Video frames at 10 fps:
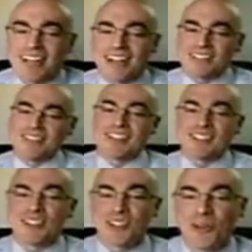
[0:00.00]

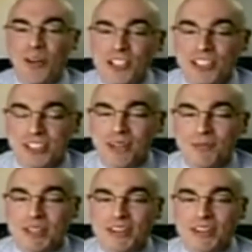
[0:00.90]
that's a good question. I mean,